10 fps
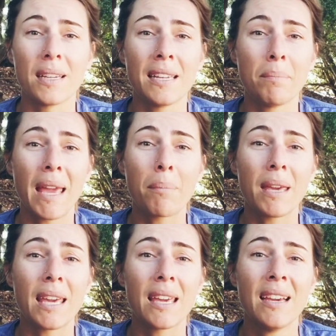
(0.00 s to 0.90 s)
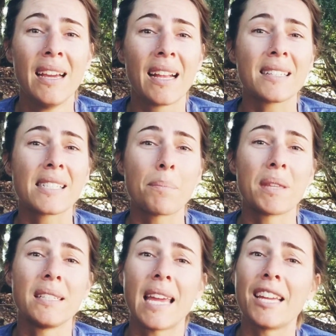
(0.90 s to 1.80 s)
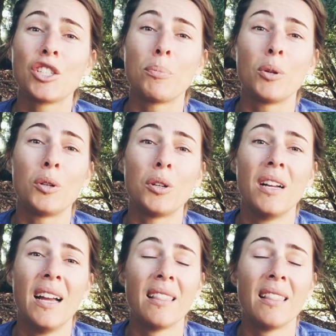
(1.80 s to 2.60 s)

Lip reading: And maybe it's something tangible,